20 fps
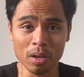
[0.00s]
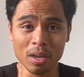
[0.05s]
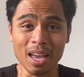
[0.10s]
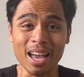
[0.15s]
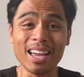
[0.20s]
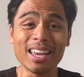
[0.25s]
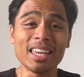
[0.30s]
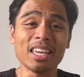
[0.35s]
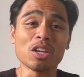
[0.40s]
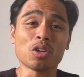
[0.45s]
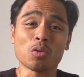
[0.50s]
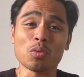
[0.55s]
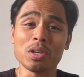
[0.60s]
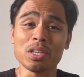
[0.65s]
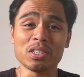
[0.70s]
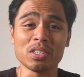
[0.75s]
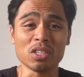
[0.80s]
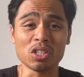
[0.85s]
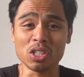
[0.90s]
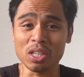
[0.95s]
and
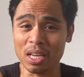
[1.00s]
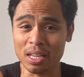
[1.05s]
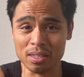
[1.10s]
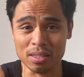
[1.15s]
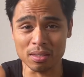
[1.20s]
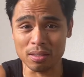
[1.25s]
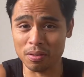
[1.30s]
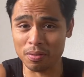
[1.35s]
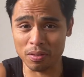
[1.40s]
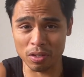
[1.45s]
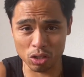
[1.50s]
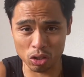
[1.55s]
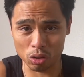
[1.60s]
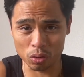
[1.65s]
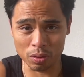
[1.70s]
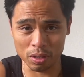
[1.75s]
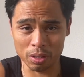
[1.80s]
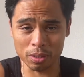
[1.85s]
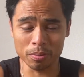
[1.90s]
increase the chances of injury.